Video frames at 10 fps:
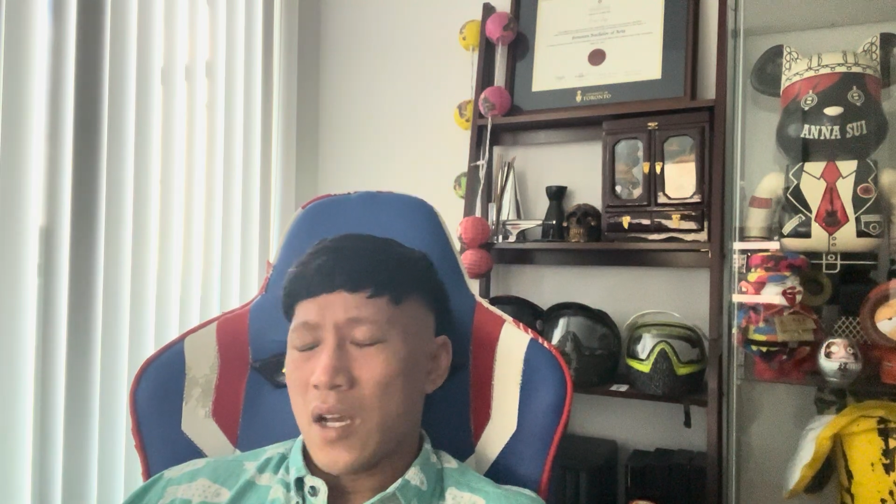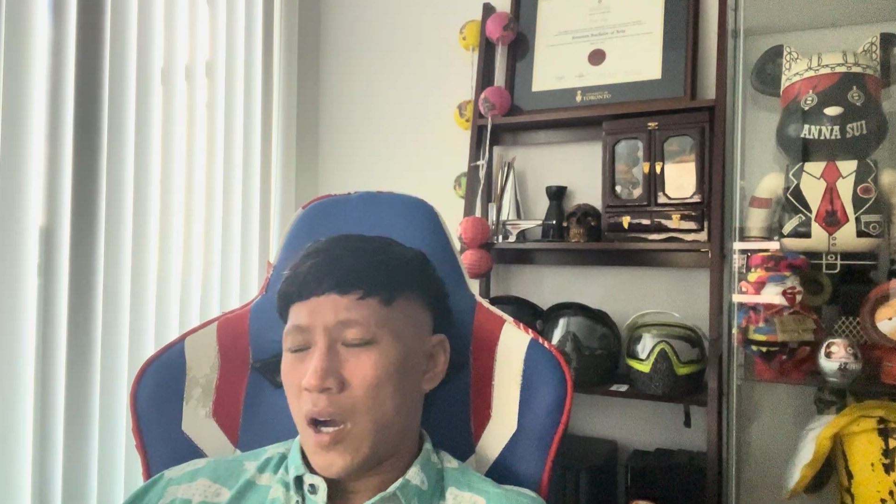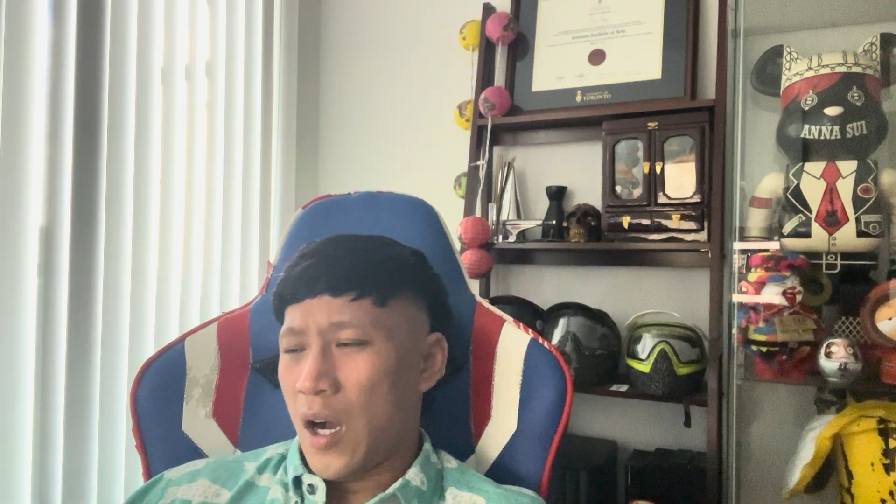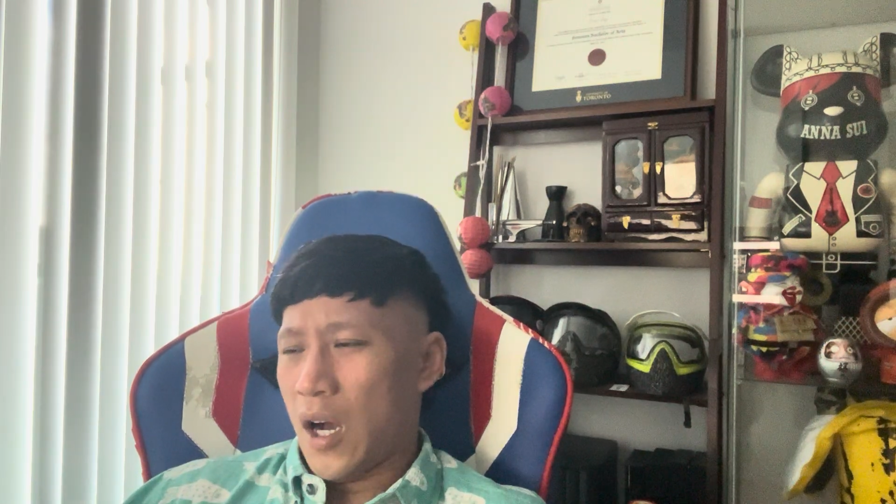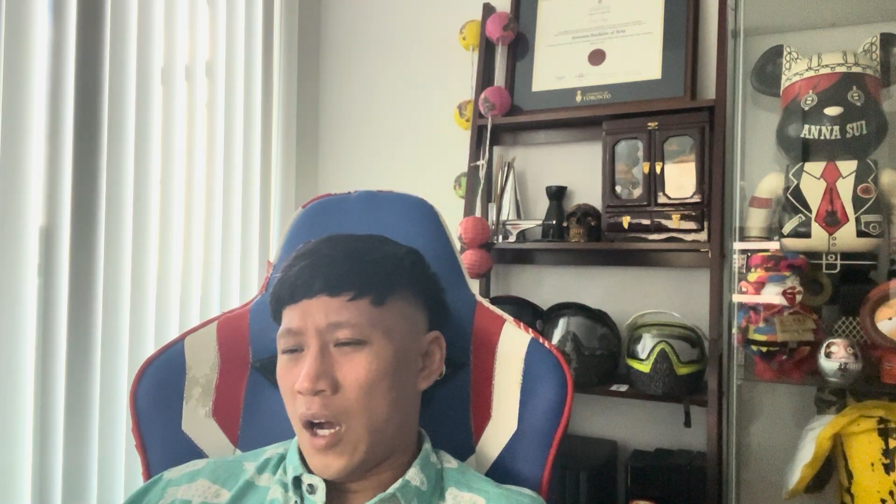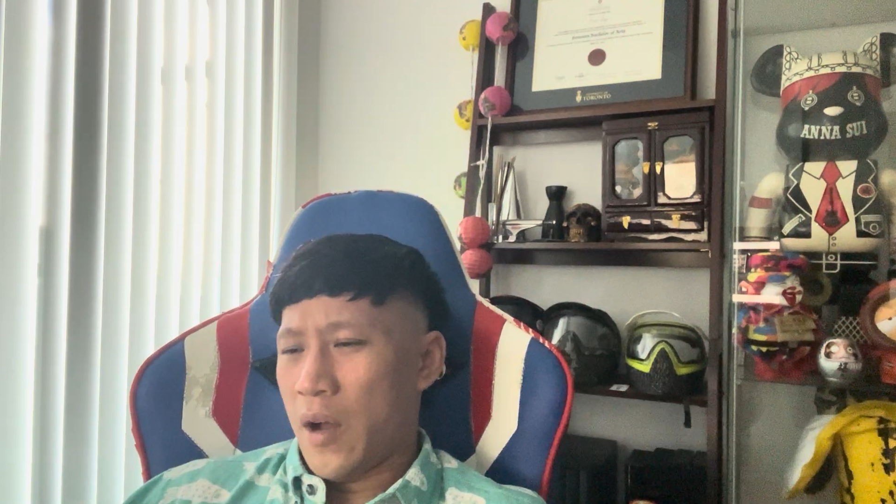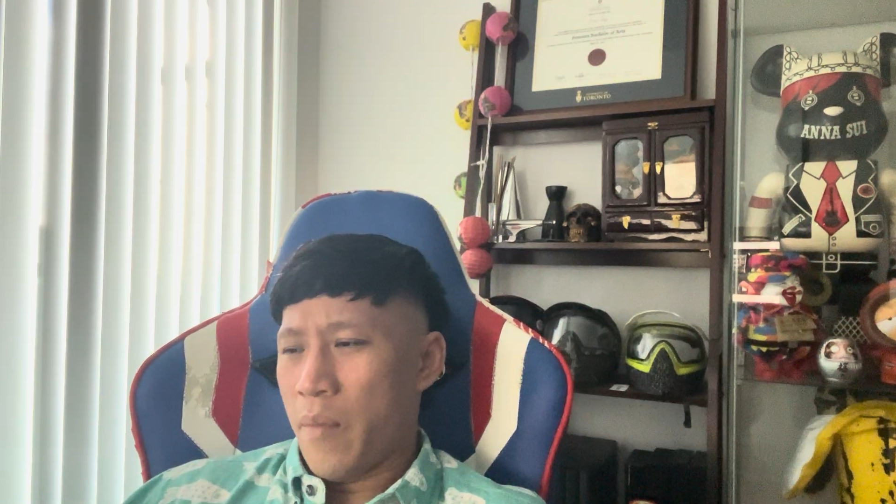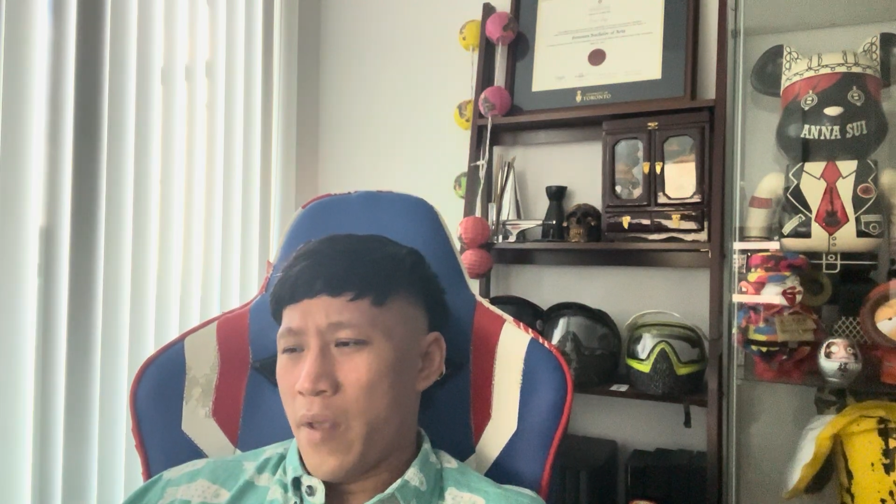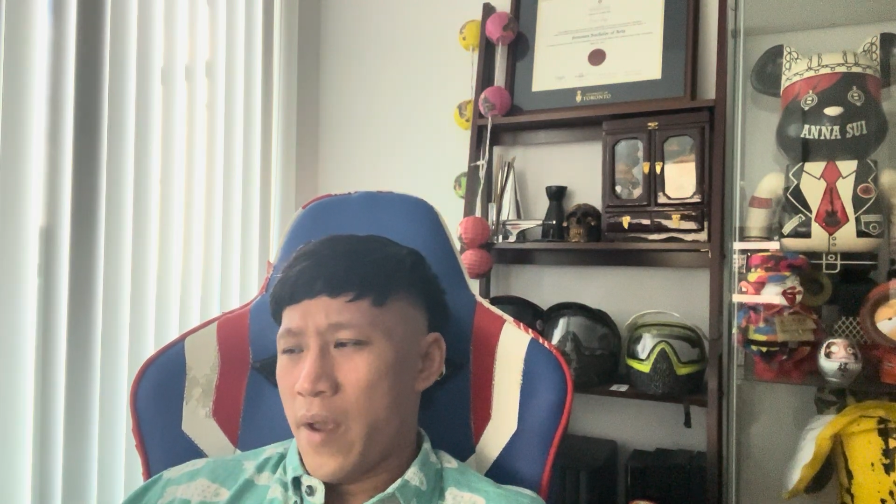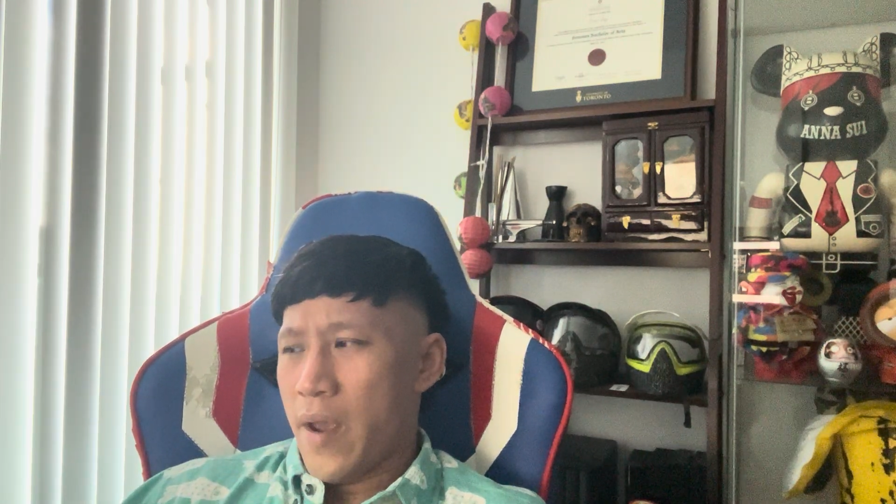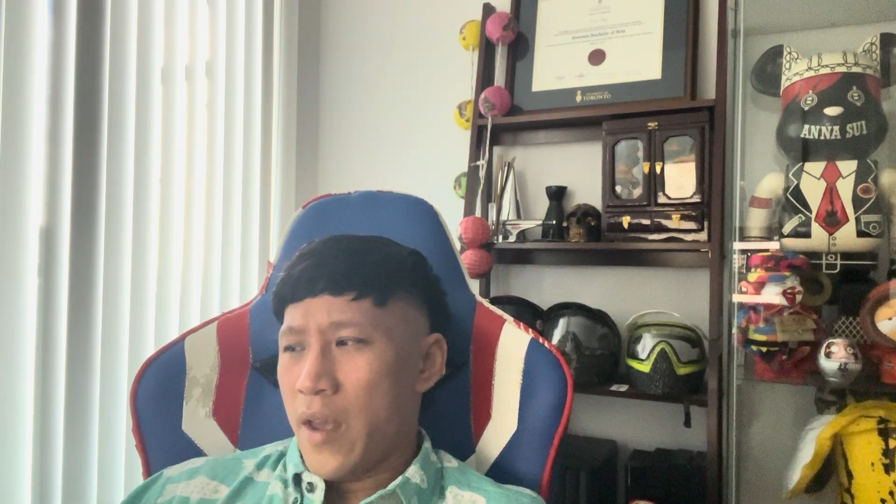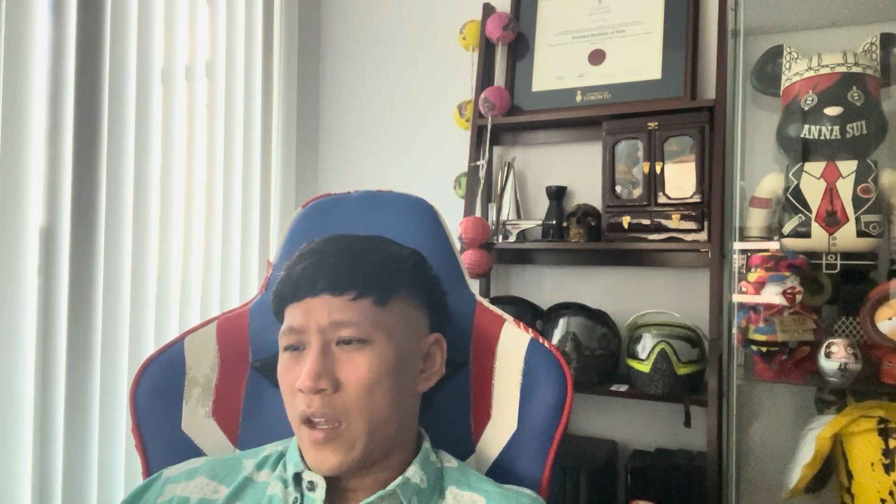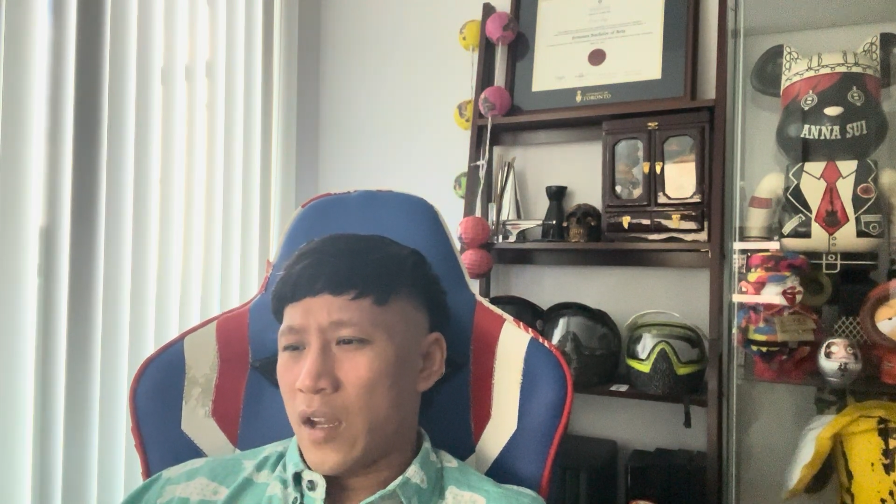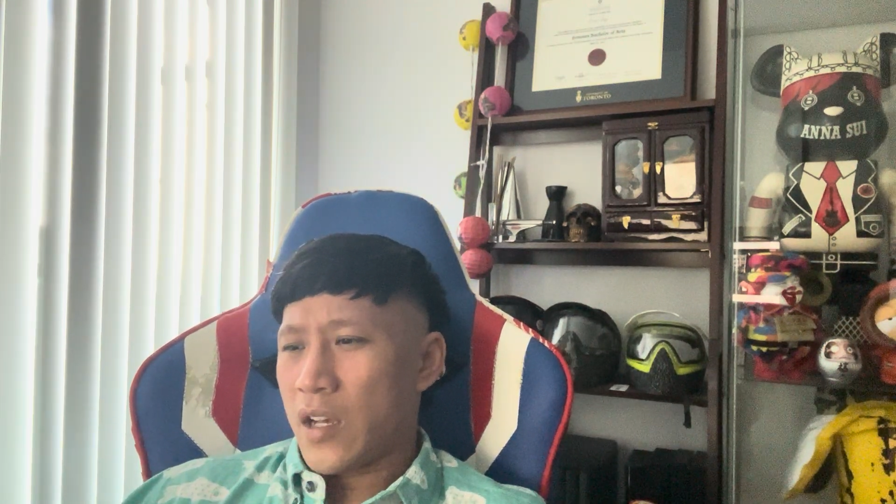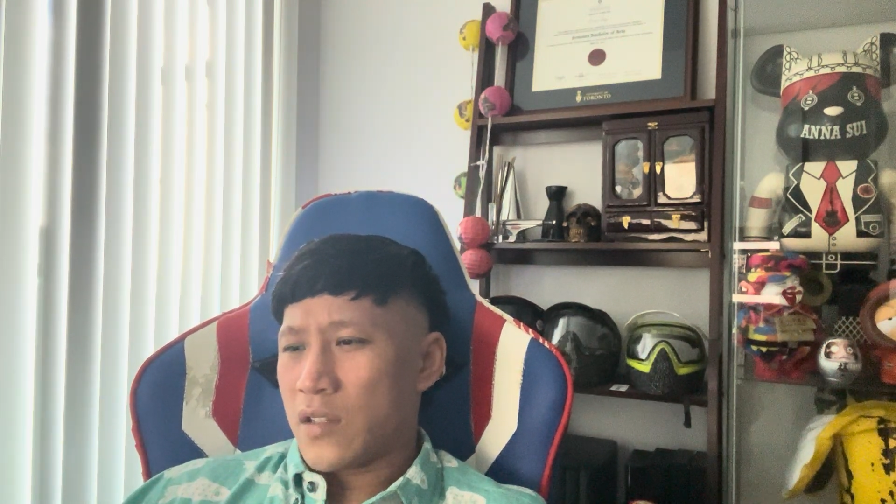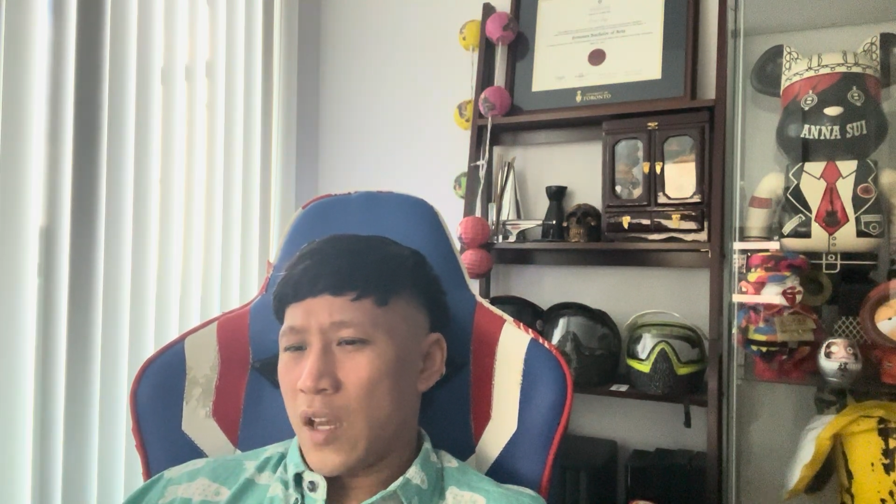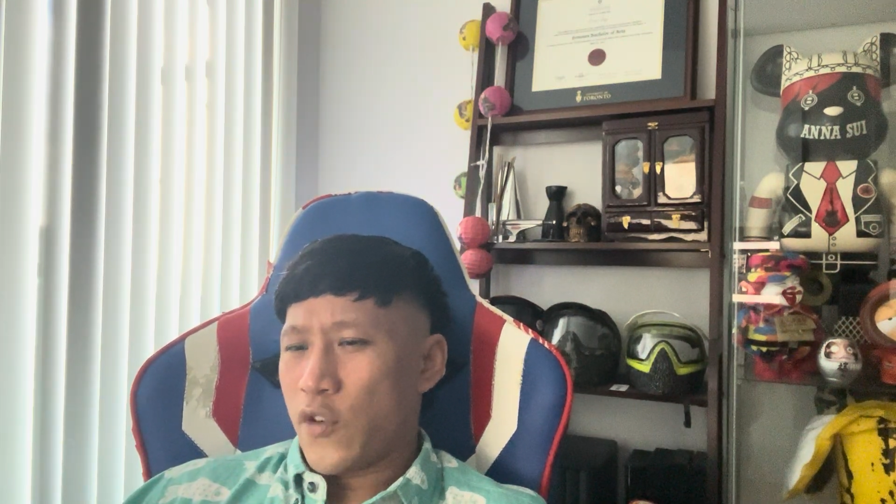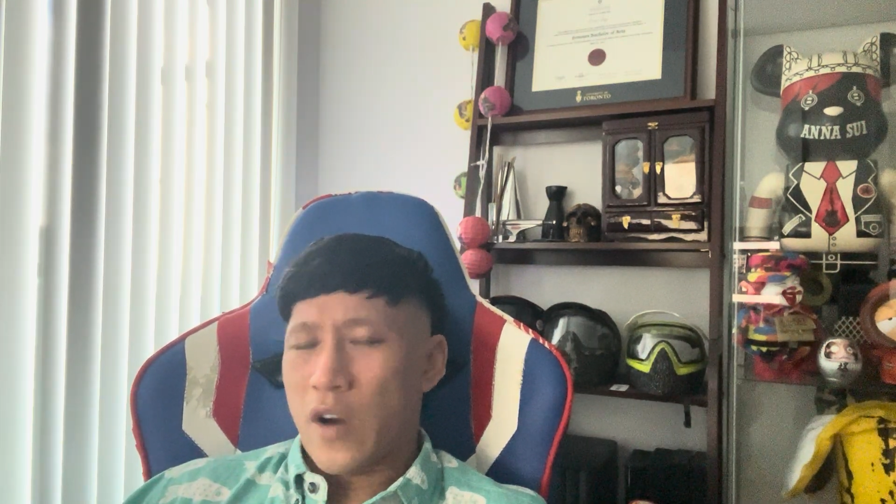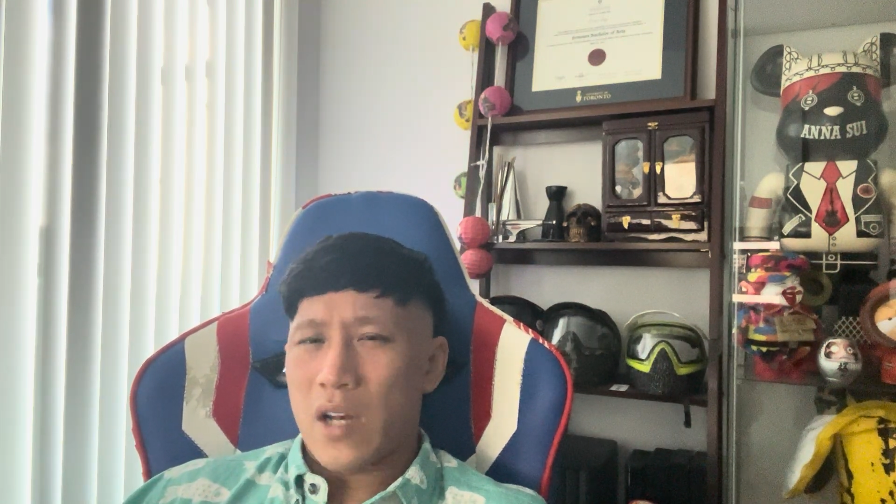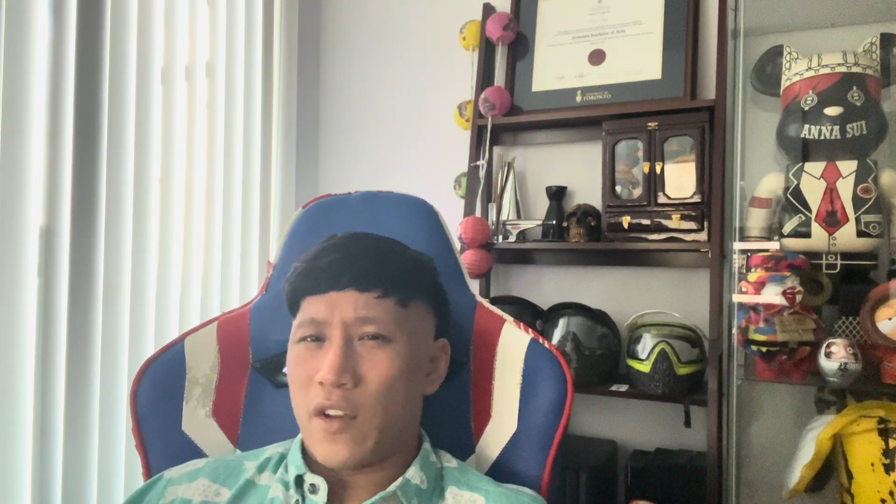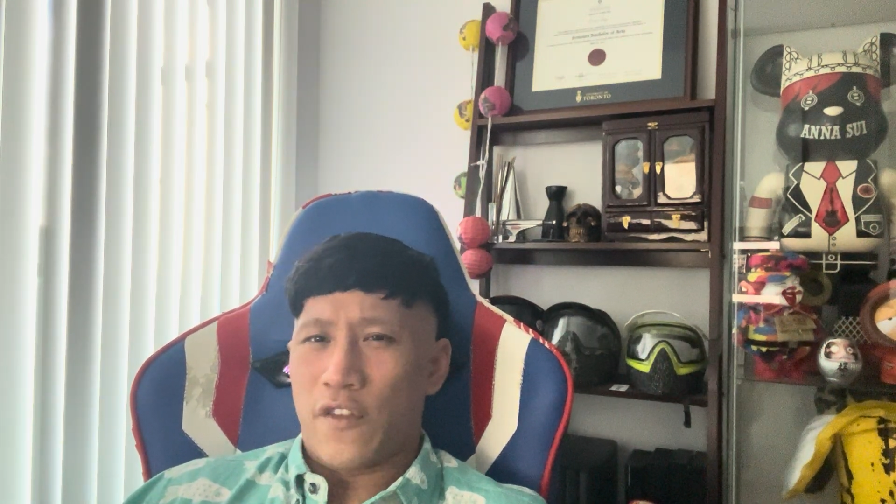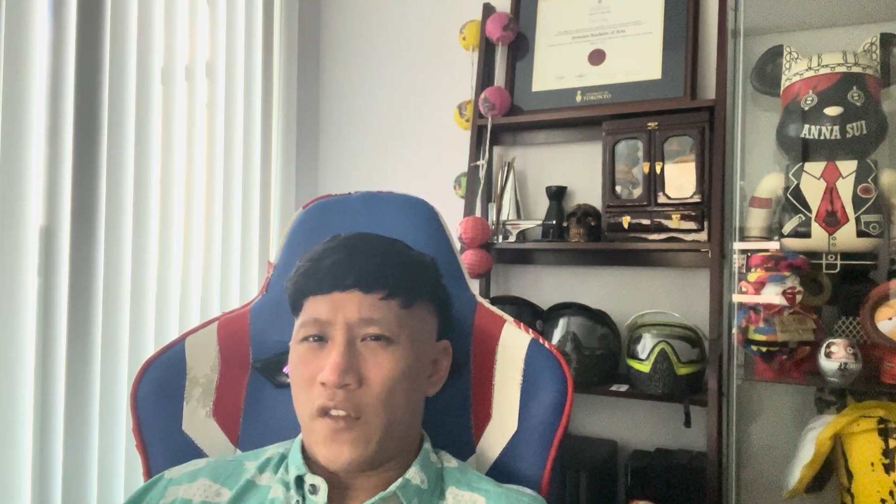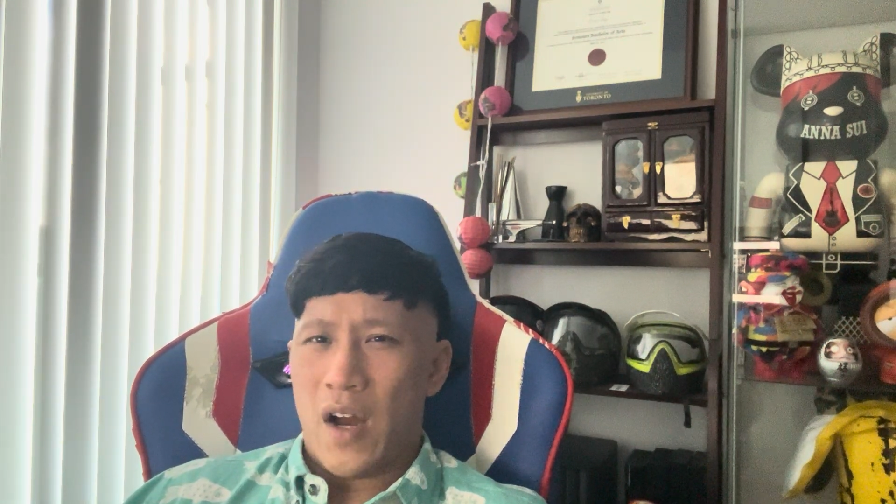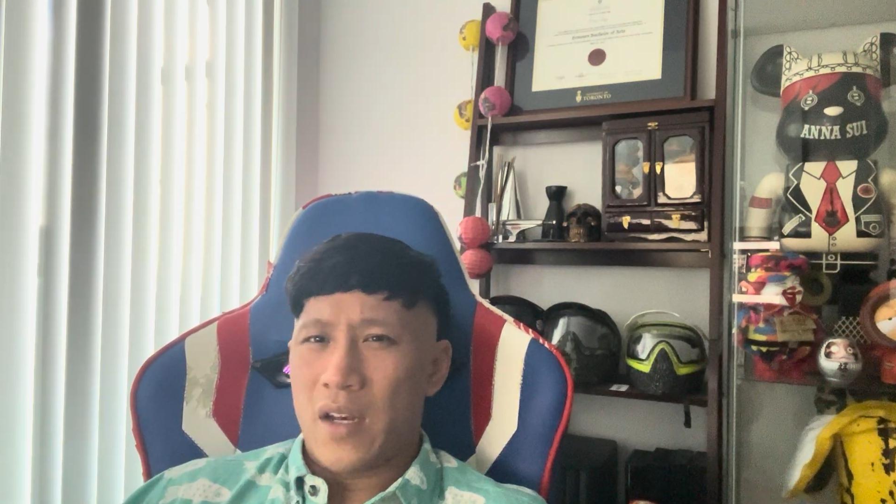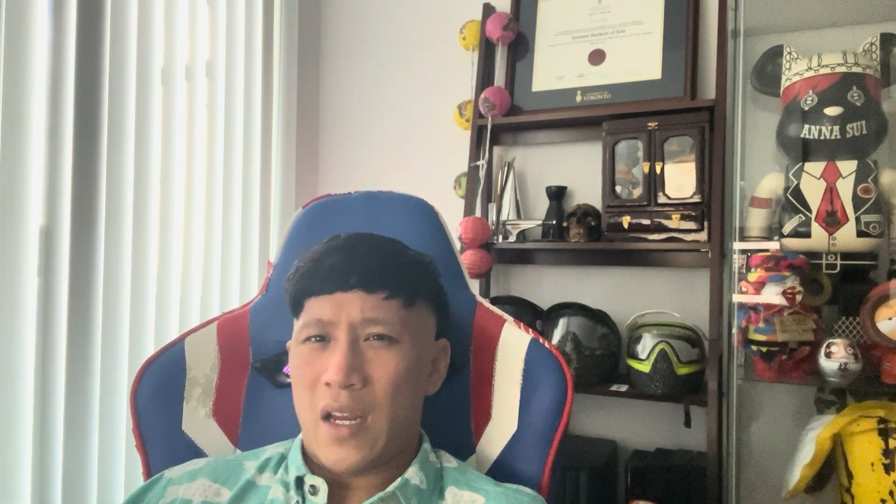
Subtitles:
Because if you're not having fun,